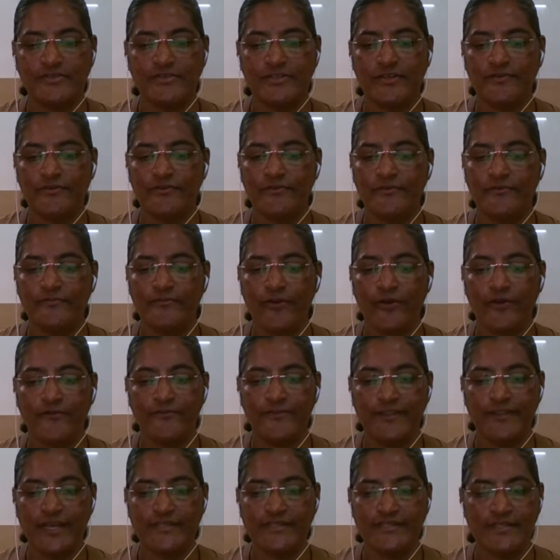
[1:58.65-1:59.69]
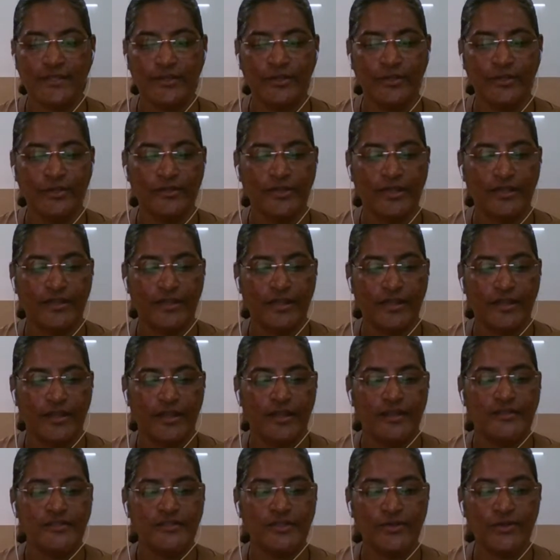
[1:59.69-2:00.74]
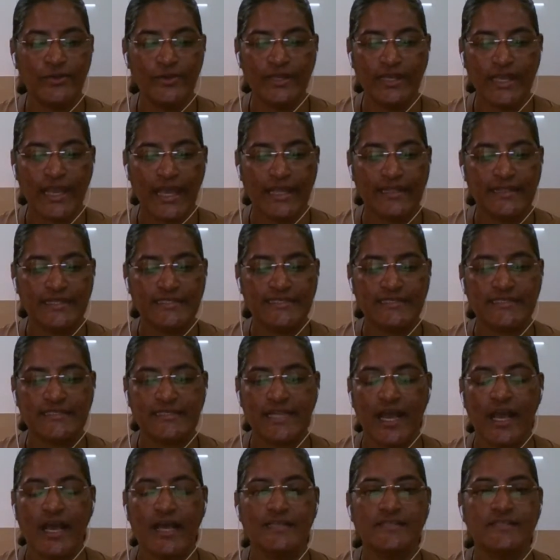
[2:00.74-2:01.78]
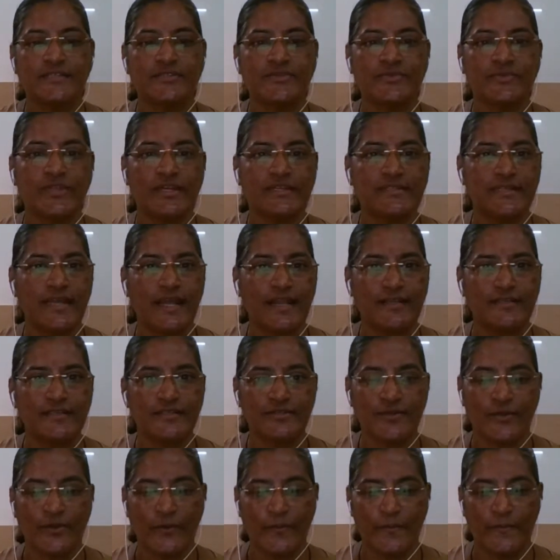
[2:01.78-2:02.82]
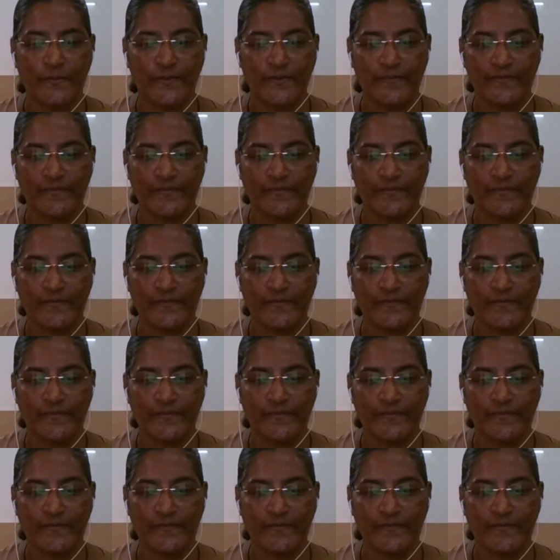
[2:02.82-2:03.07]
to the roof of their school to look at the stars through the telescope.